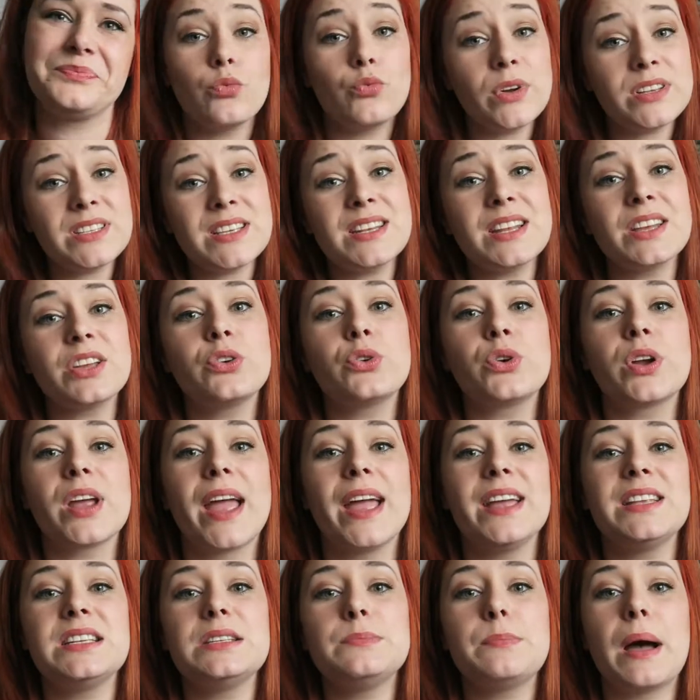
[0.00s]
Written and
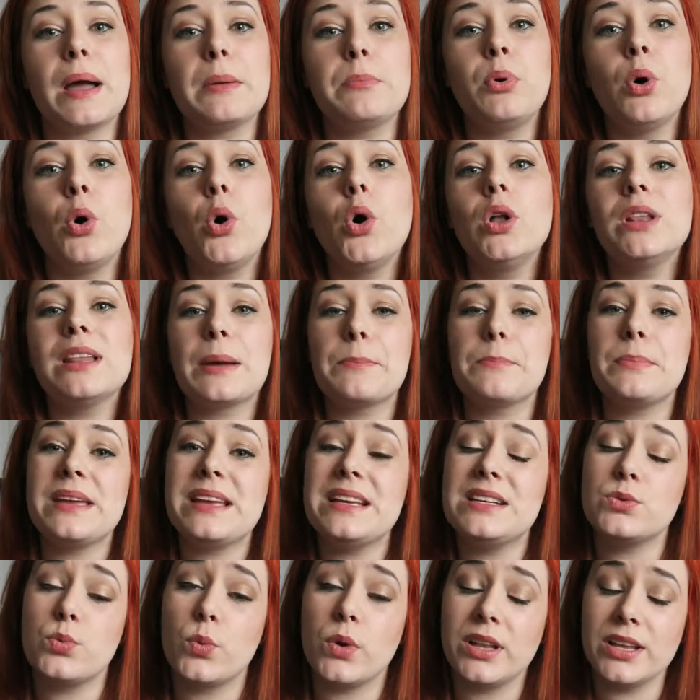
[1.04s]
created by Paul and
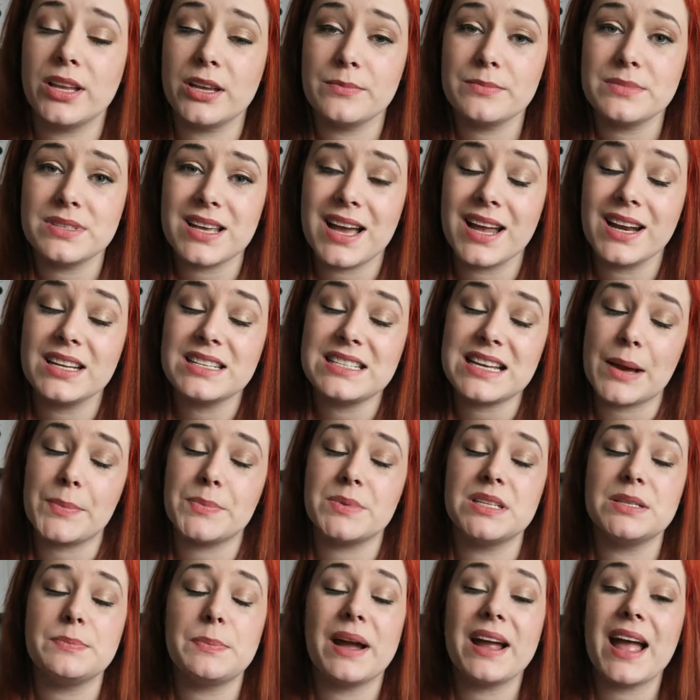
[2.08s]
Pete Williams and
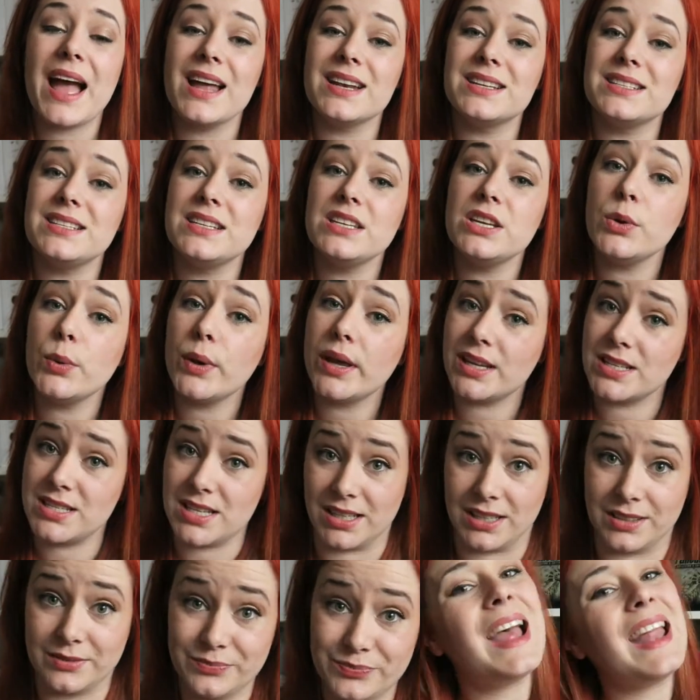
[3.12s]
adapted by Andi
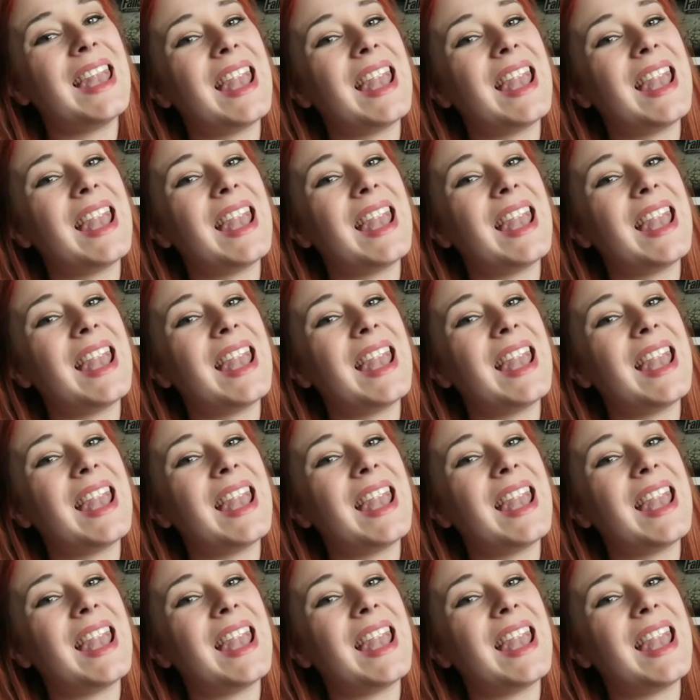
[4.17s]
Ewington. And